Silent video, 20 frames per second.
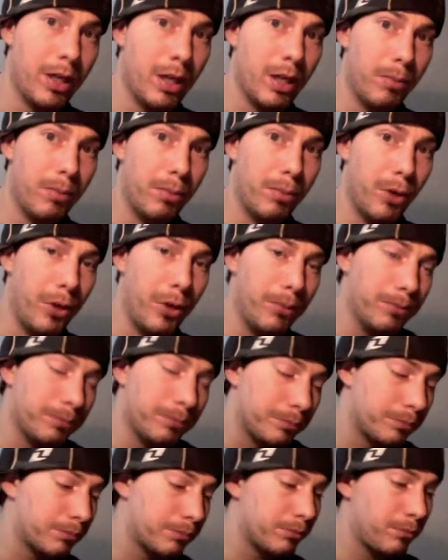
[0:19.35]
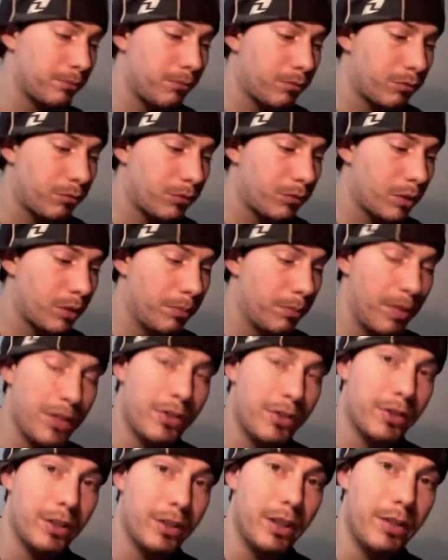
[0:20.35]
But
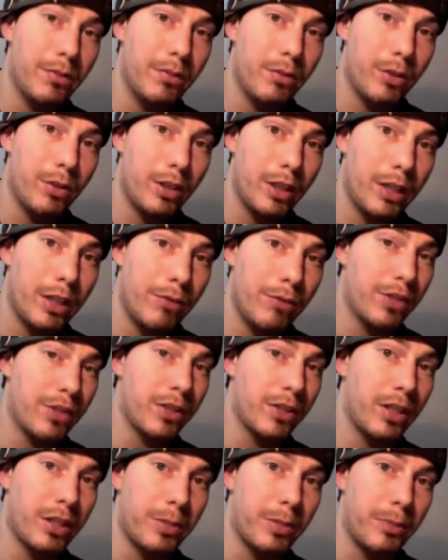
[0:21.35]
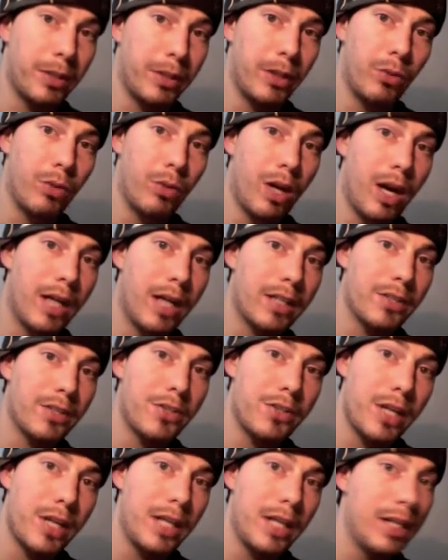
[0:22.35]
basically, if I was going to explain it, I can
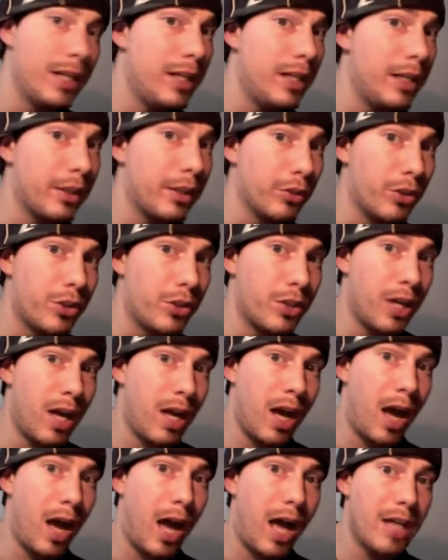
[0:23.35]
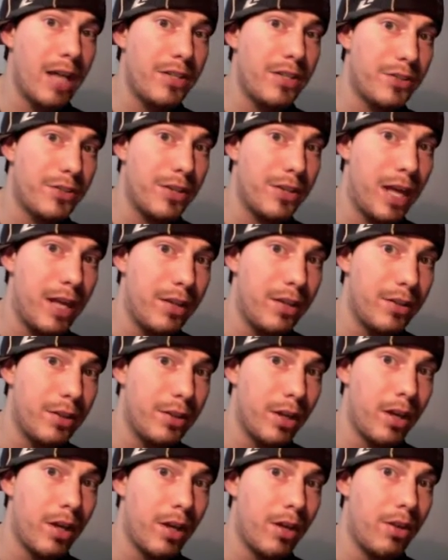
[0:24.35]
say in English, I send
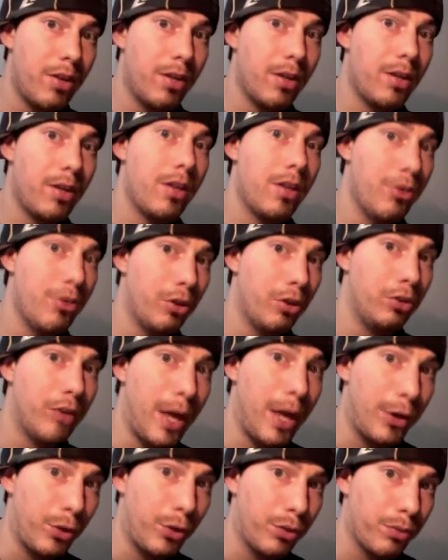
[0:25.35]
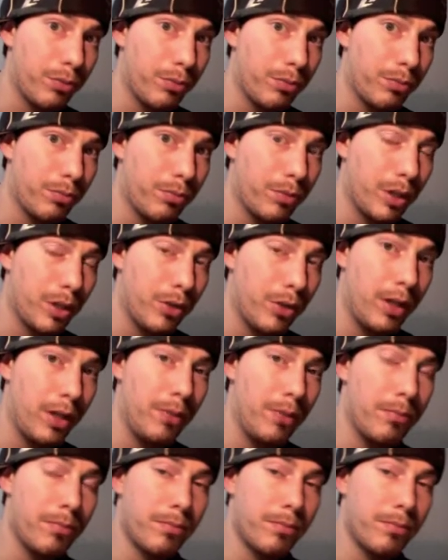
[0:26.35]
the letter. Alright?